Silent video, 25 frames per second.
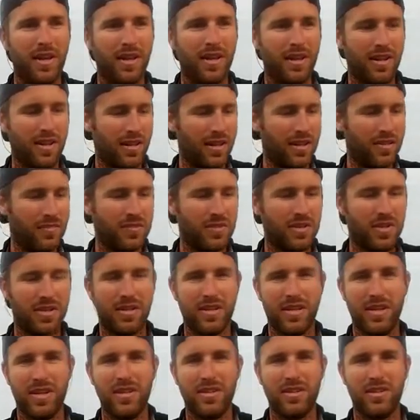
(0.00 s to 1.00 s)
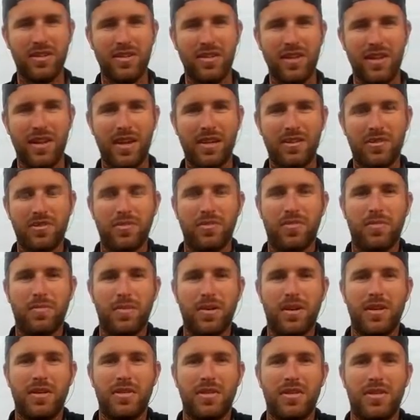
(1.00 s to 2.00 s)
and it gives it a nice natural
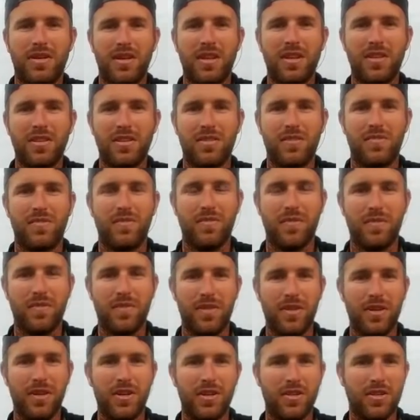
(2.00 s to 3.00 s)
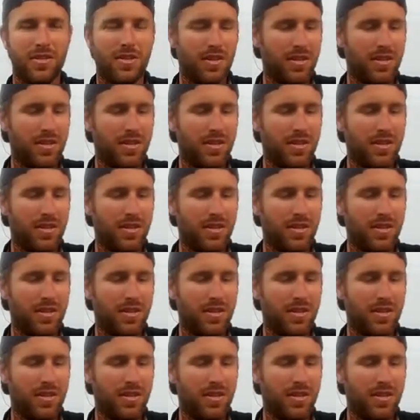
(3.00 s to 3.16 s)
presentation for the fish.